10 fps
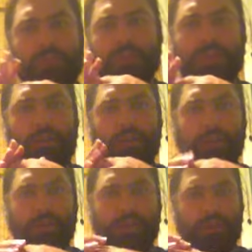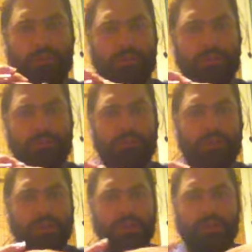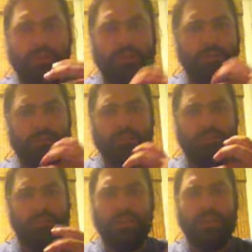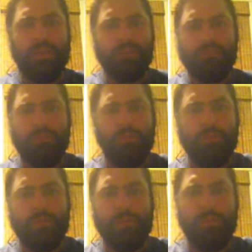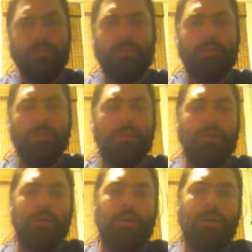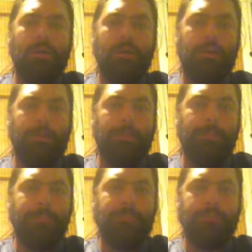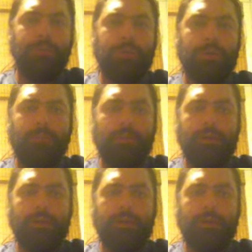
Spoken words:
on there, and it got real tight or something happened. But